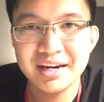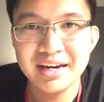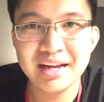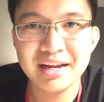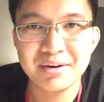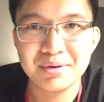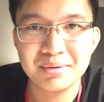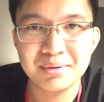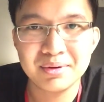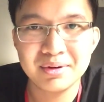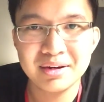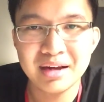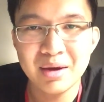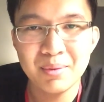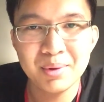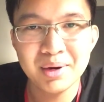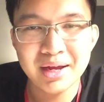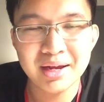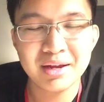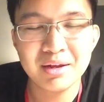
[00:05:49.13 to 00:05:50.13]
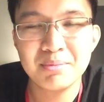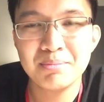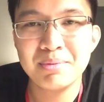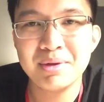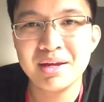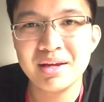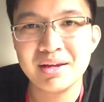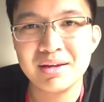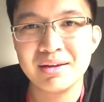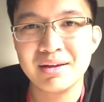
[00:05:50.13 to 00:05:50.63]
now. Not what I could
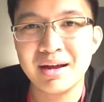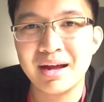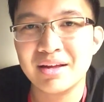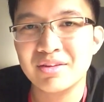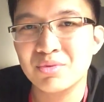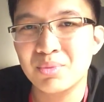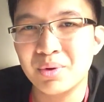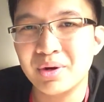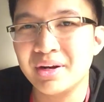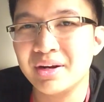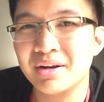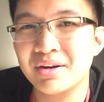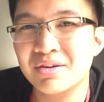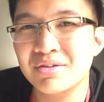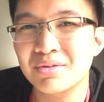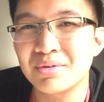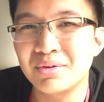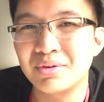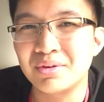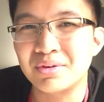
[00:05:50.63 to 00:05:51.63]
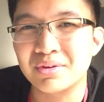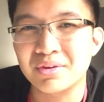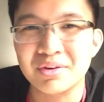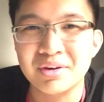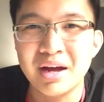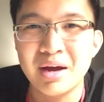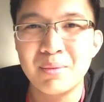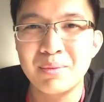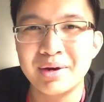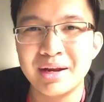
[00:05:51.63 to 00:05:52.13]
be at twenty years old, or
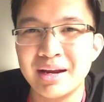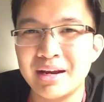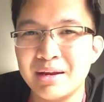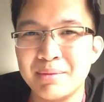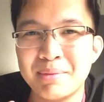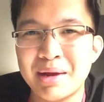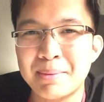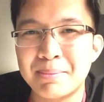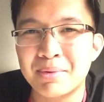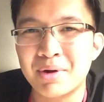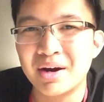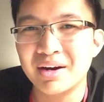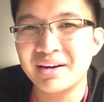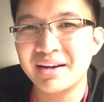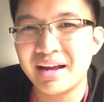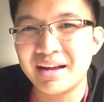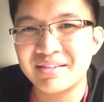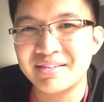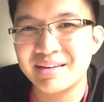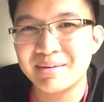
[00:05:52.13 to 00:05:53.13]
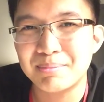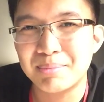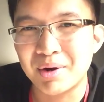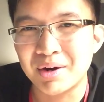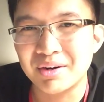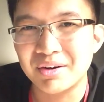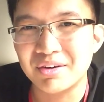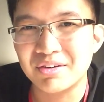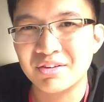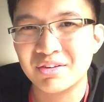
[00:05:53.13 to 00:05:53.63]
not what any of my broadcasting
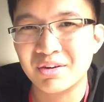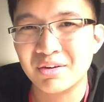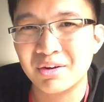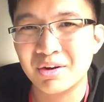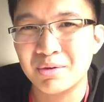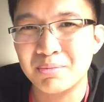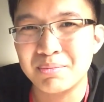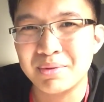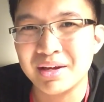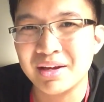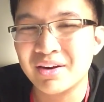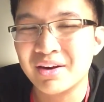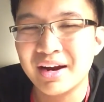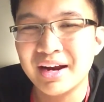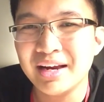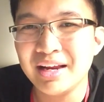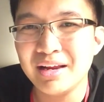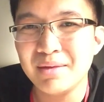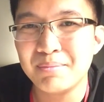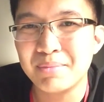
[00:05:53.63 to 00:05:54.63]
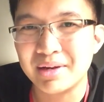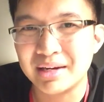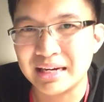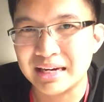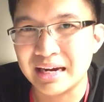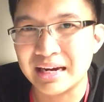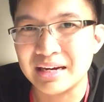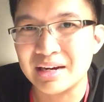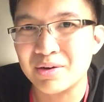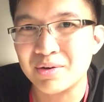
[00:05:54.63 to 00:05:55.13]
partners here could be, or
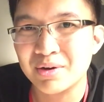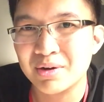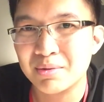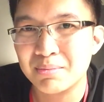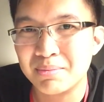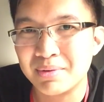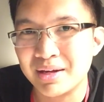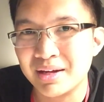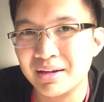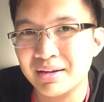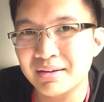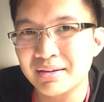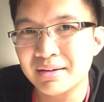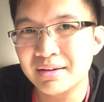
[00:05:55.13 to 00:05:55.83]
anybody I know could be.